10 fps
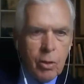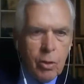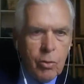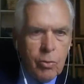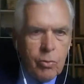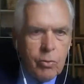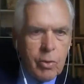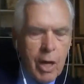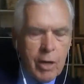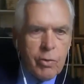who
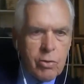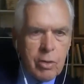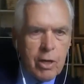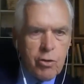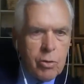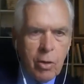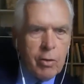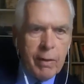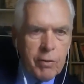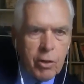Congress says you don't
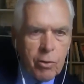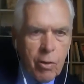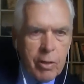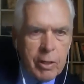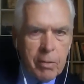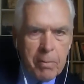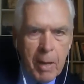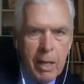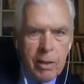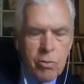have the authority to
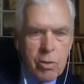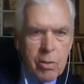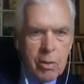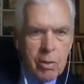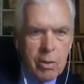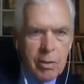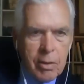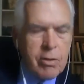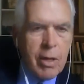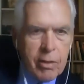manage the
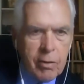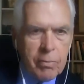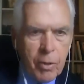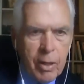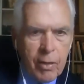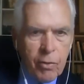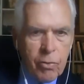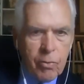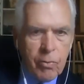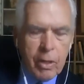executive branch?
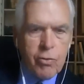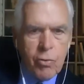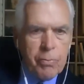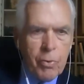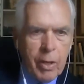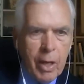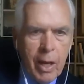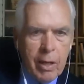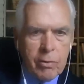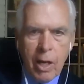Well, as you point
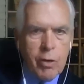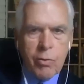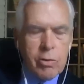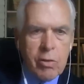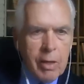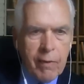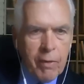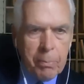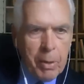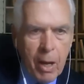out, Congress doesn't have
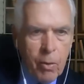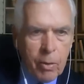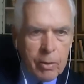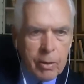that power.